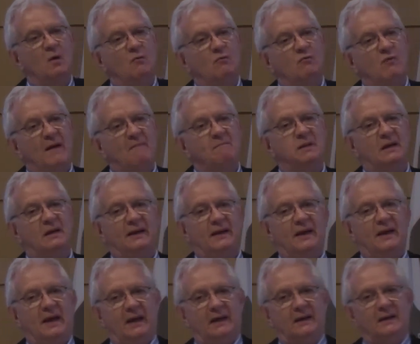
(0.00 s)

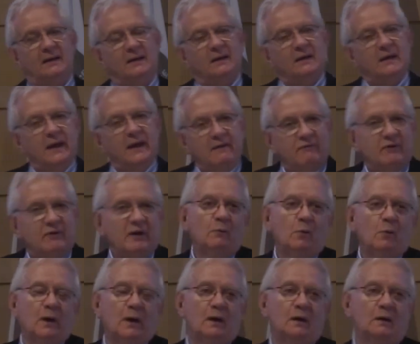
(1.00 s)
replicated
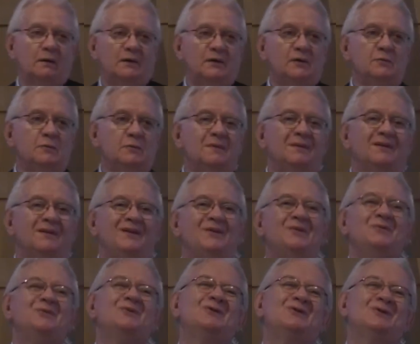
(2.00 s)
everywhere. You
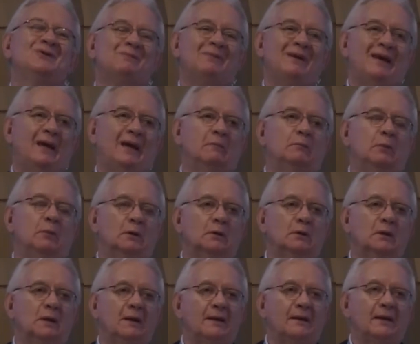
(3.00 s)
used to be able,
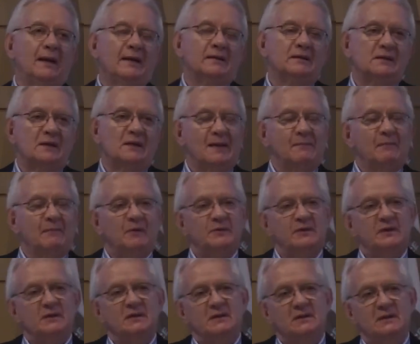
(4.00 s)
last time I
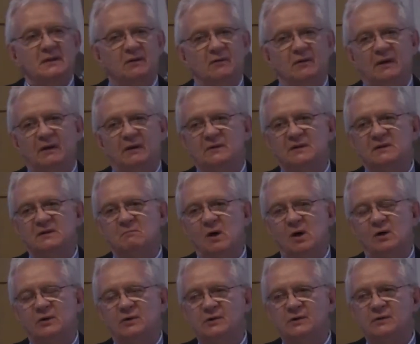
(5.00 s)
was in Syria, it was
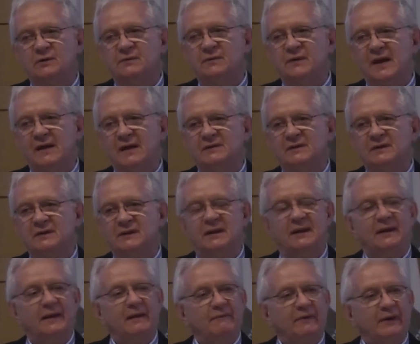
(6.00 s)
March
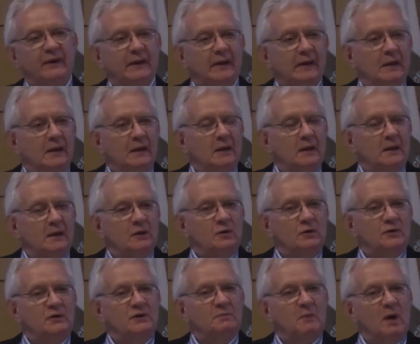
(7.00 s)
2011,
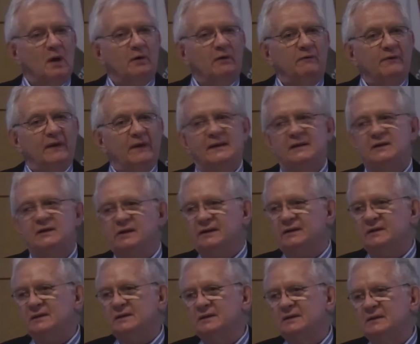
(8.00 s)
to smaller
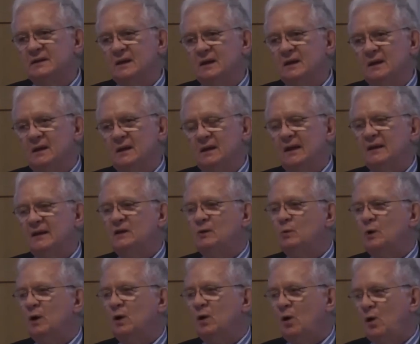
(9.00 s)
villages, and you
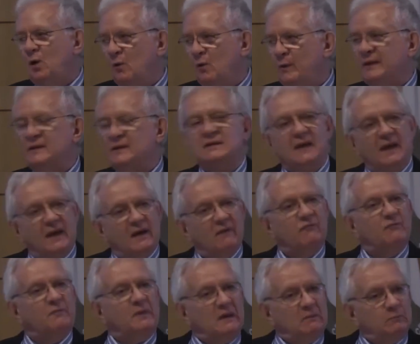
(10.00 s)
would always
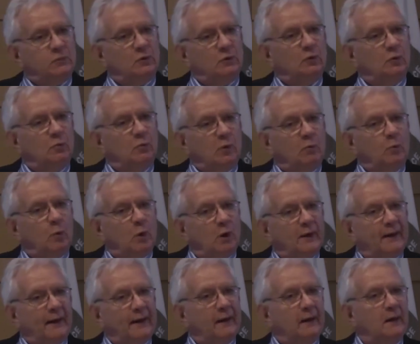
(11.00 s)
have people who were
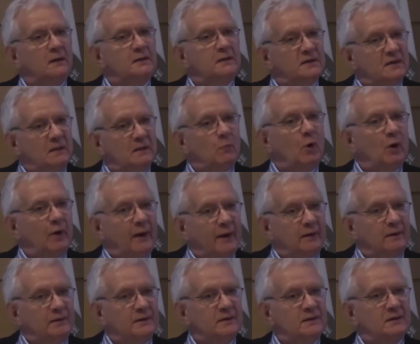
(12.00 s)
working somewhere
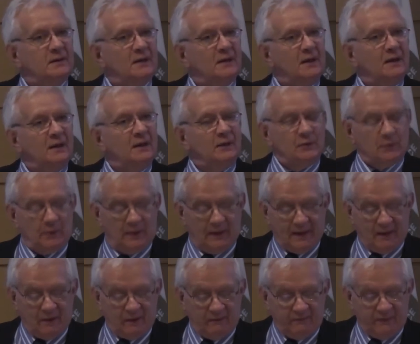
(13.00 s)
else to
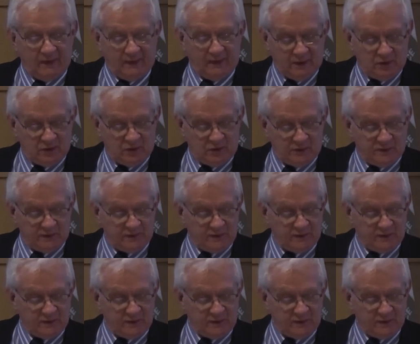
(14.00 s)
allow the village to